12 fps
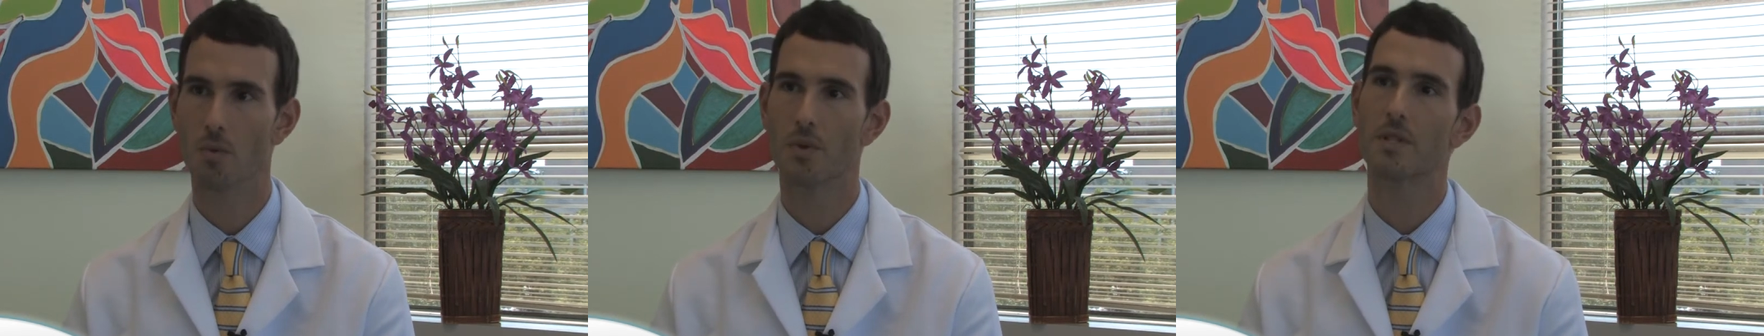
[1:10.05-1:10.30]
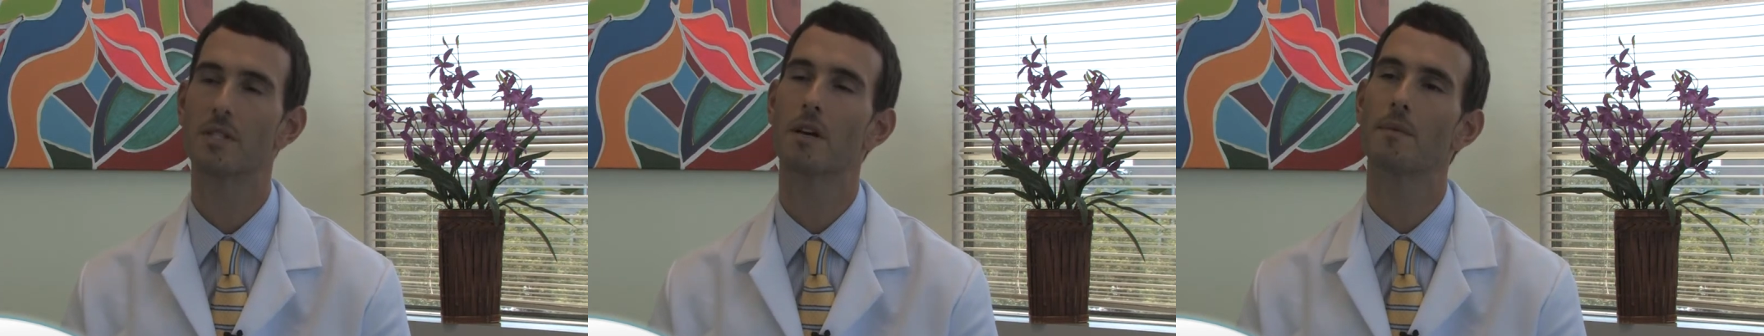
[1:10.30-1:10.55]

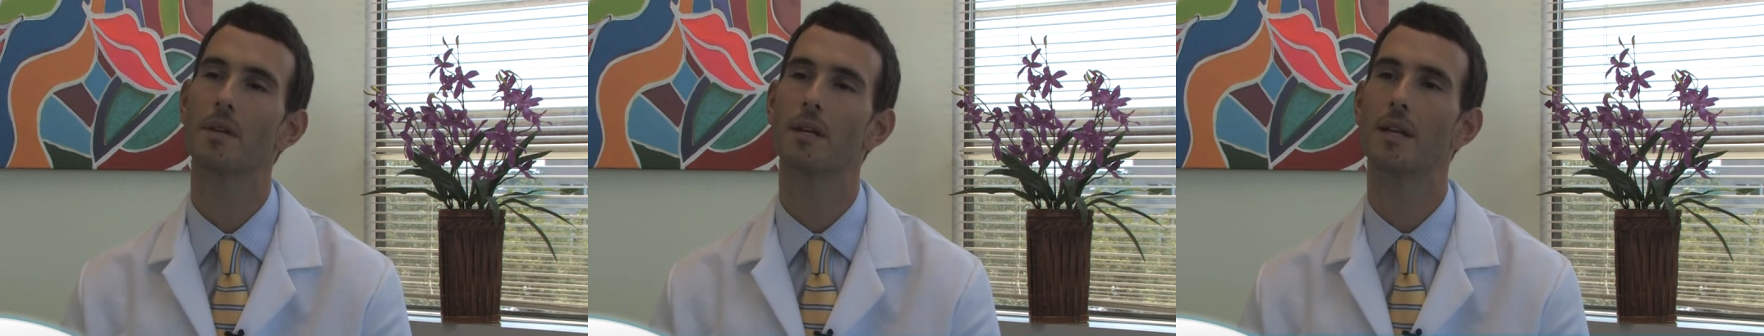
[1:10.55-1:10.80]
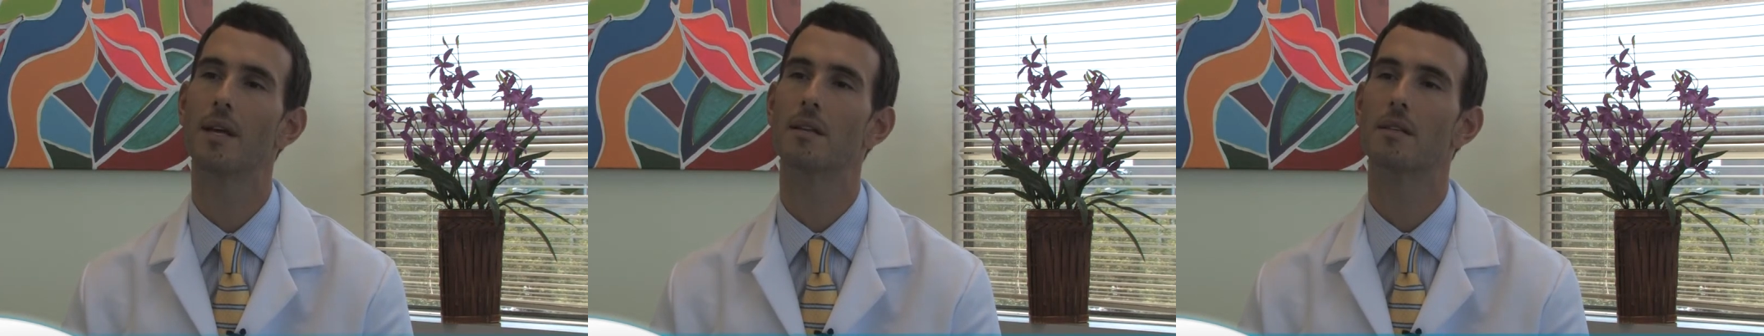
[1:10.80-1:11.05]
want
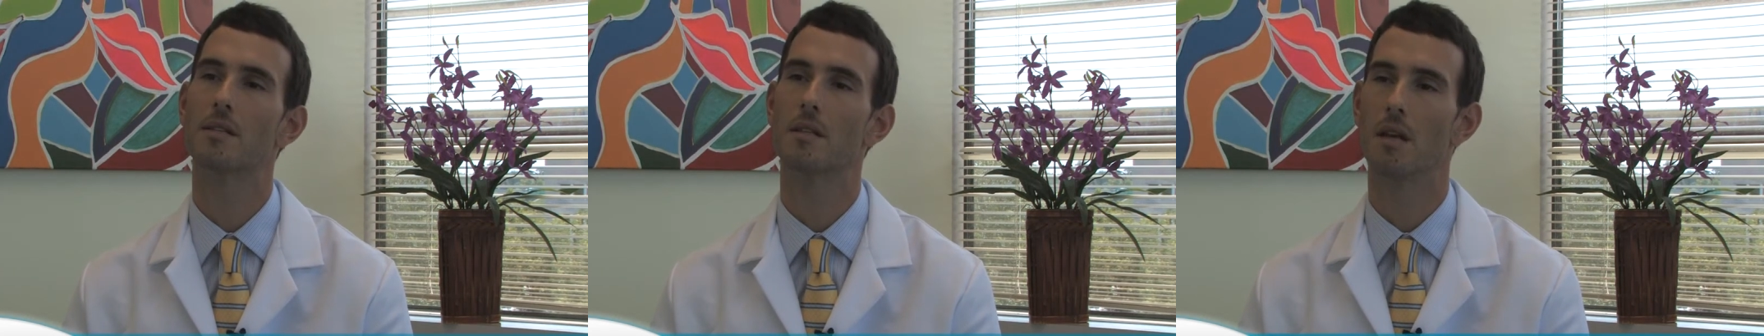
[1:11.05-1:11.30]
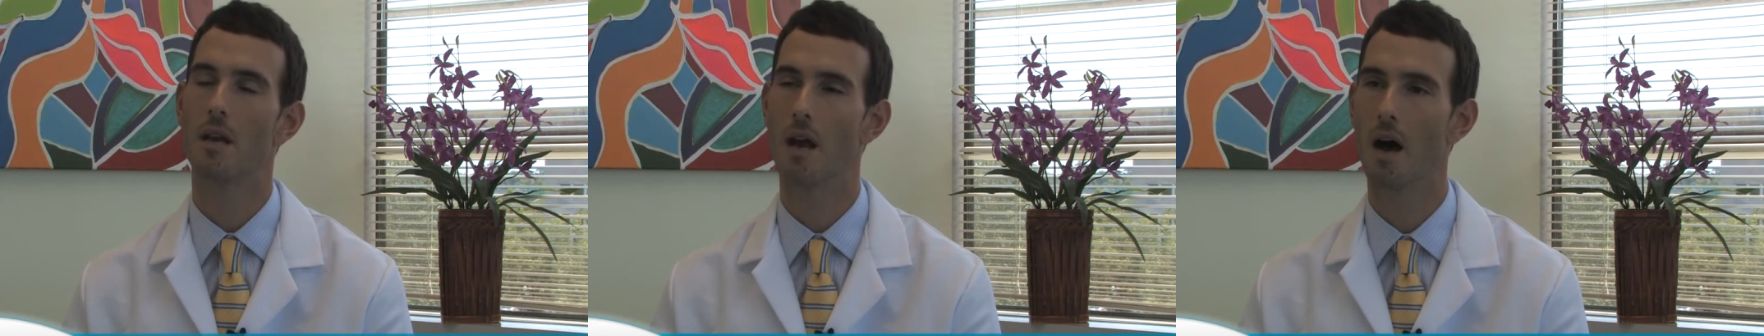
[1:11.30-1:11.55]
something that
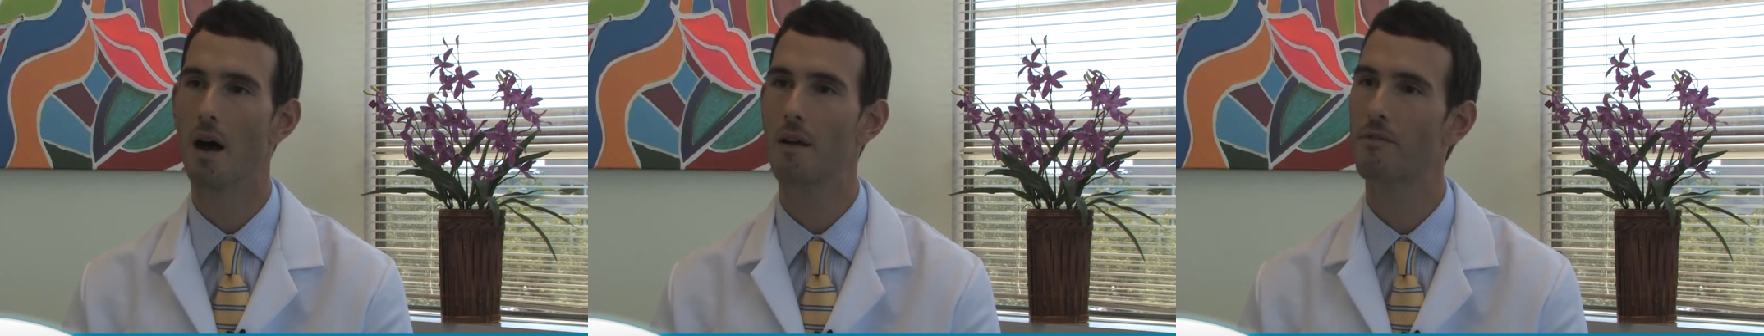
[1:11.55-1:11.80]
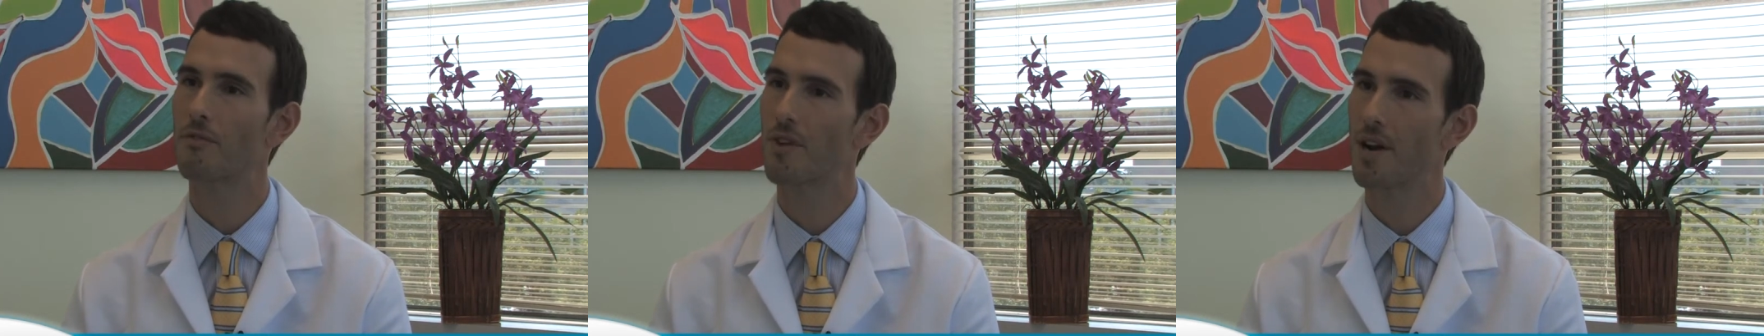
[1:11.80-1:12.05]
is
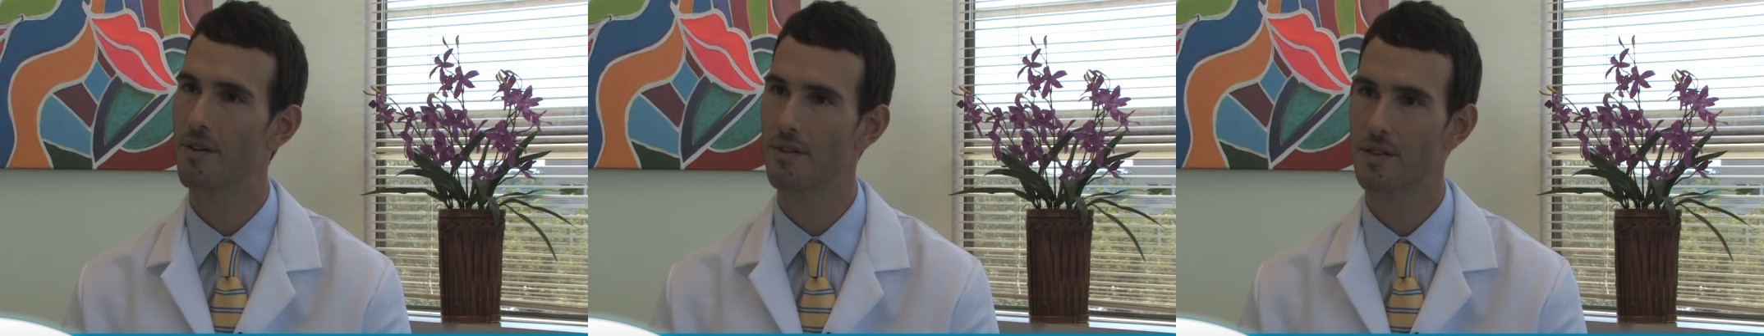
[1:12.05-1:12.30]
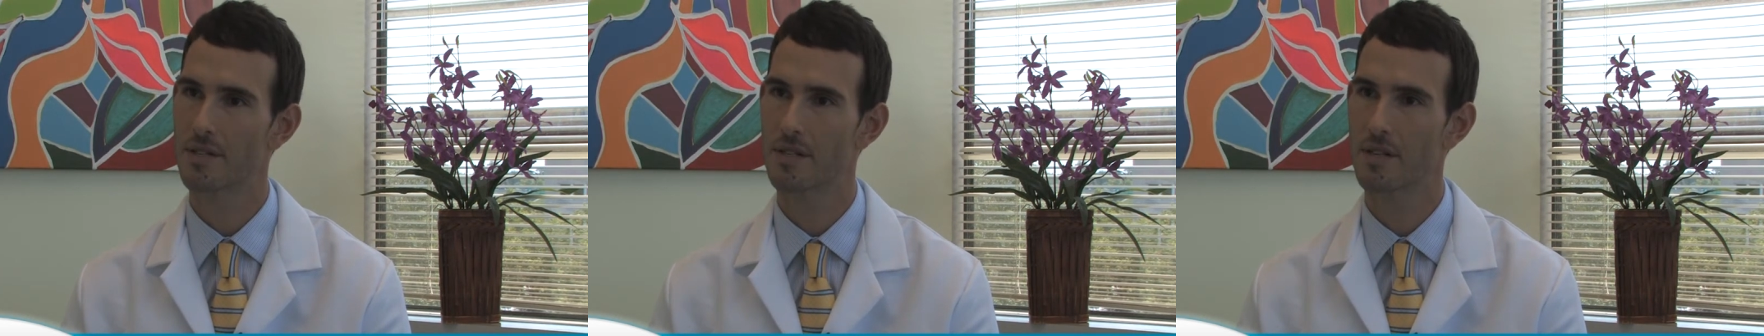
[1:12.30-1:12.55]

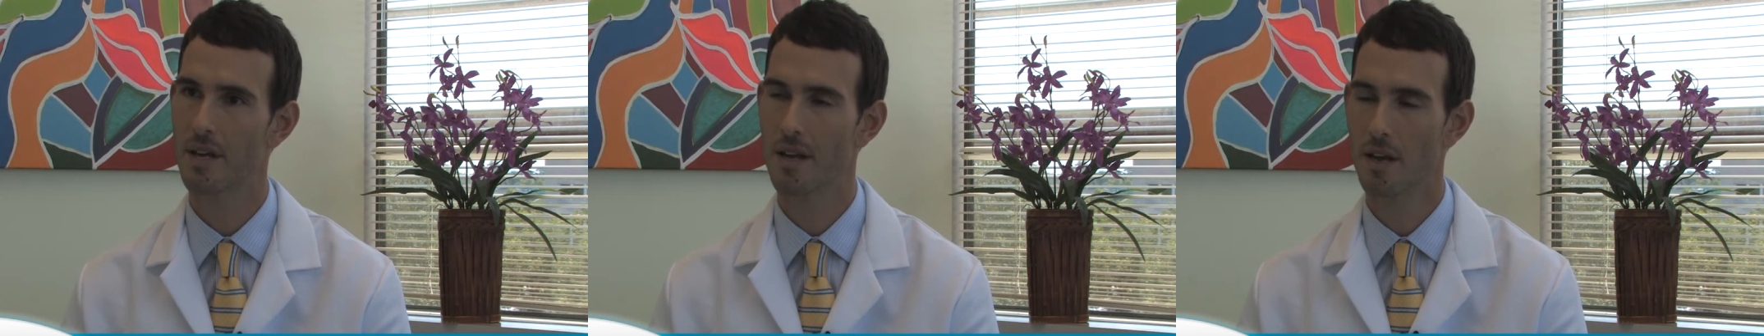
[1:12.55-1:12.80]
non-fragranced.